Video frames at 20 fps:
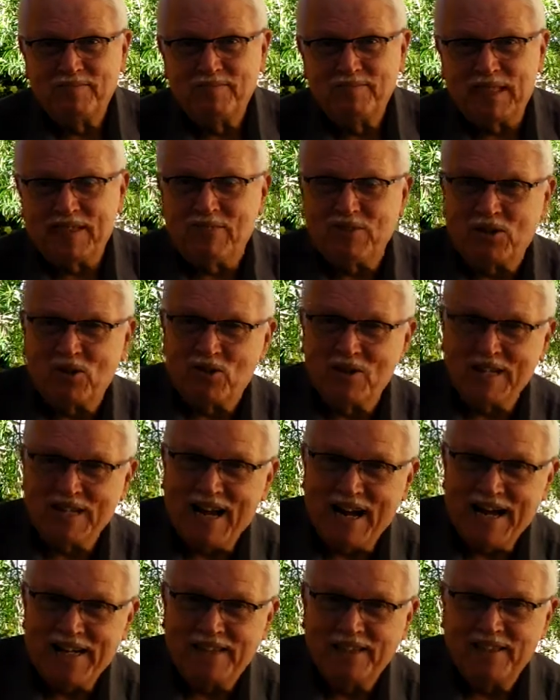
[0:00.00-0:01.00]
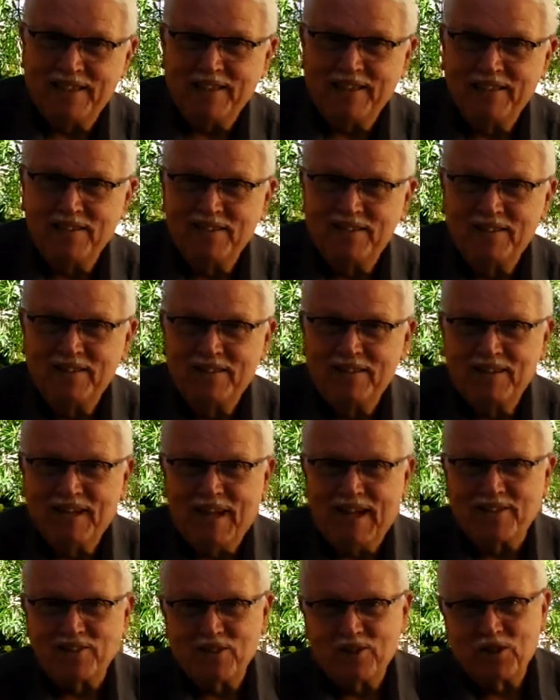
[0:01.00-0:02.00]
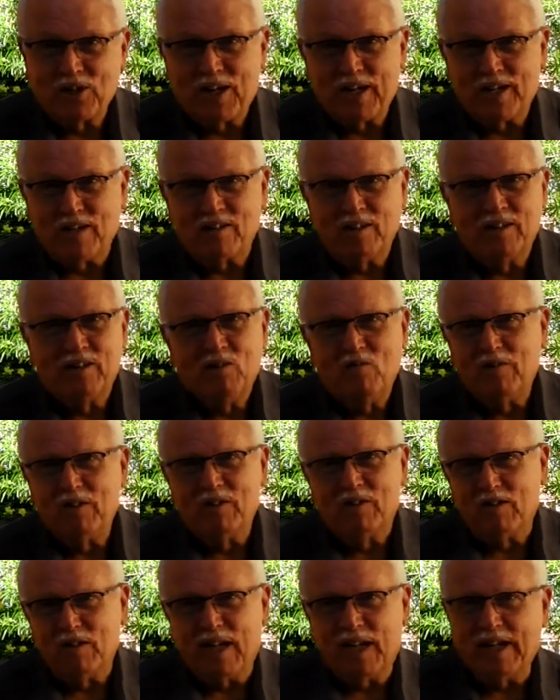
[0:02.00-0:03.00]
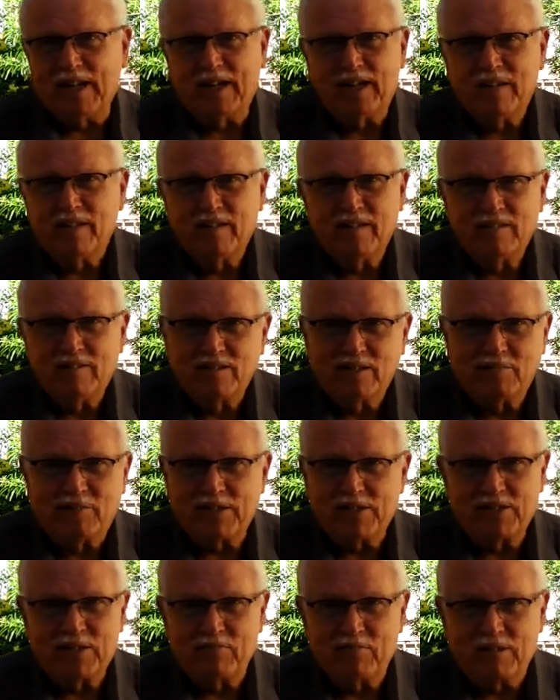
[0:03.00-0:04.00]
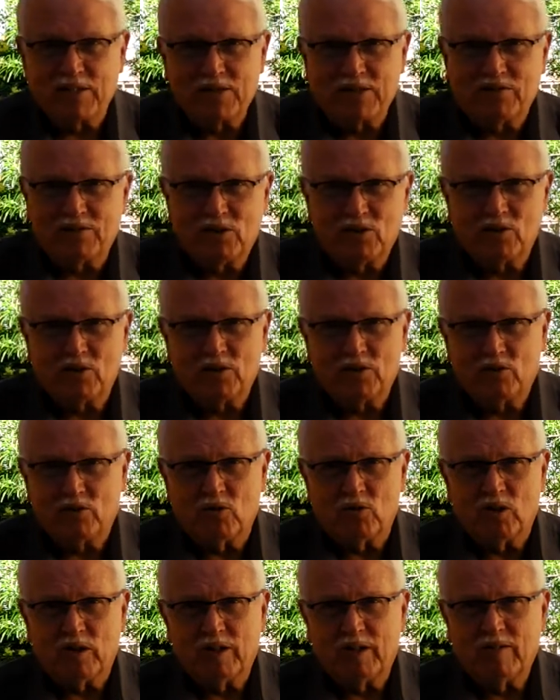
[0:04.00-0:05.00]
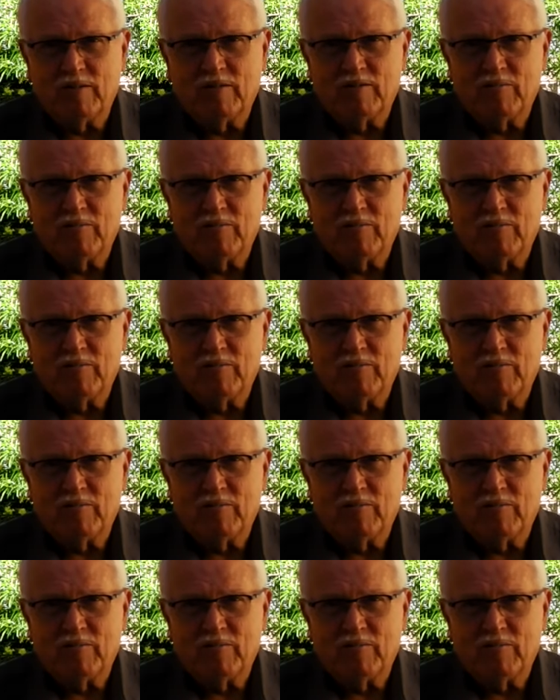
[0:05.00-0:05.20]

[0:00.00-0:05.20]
even though he hated it as a child. We don't like to be submissive to authority.